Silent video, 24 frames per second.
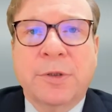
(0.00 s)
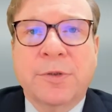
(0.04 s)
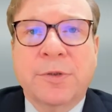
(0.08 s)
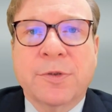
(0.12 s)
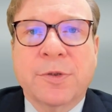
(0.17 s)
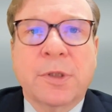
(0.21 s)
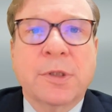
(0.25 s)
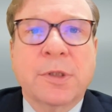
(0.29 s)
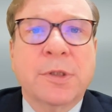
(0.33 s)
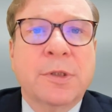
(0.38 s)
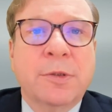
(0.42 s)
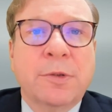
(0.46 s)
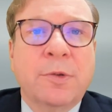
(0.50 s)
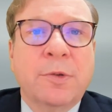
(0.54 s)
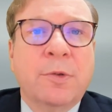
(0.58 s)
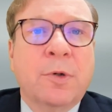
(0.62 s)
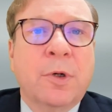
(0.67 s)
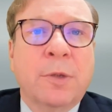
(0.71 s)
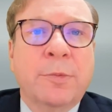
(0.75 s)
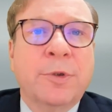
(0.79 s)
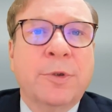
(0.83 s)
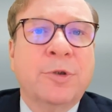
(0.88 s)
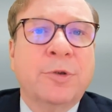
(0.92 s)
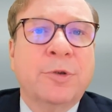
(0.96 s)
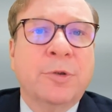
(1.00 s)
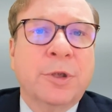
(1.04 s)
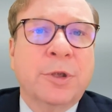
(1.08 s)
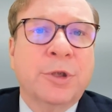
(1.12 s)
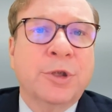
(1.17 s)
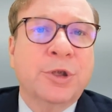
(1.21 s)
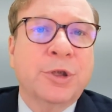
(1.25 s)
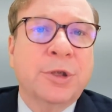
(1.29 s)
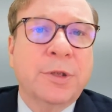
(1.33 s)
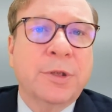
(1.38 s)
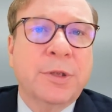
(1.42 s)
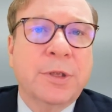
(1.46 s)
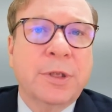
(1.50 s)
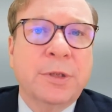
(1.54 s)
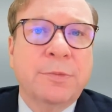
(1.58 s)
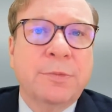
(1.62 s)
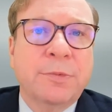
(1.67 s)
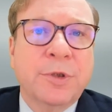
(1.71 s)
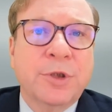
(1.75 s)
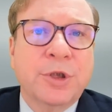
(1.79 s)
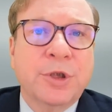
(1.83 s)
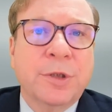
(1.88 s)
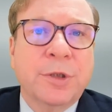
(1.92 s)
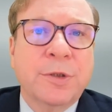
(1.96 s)
there's also no arbitrage.
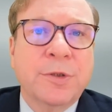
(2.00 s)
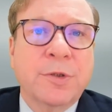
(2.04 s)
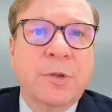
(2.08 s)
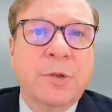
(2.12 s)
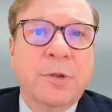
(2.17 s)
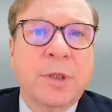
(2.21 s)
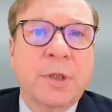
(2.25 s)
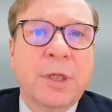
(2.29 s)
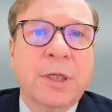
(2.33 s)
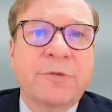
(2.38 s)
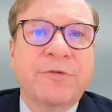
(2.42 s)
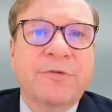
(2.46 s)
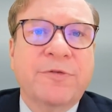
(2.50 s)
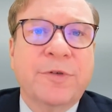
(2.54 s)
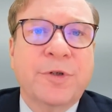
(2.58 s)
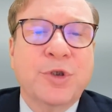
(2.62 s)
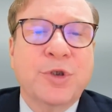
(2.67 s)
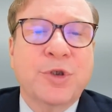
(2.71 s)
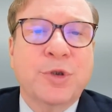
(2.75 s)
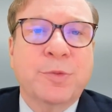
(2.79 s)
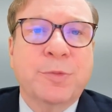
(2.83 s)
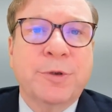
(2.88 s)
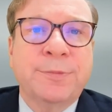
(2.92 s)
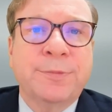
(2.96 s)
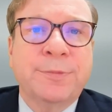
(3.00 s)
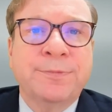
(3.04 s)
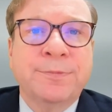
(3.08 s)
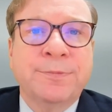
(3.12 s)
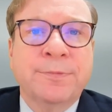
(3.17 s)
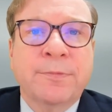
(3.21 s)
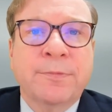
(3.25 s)
The shares are not fungible.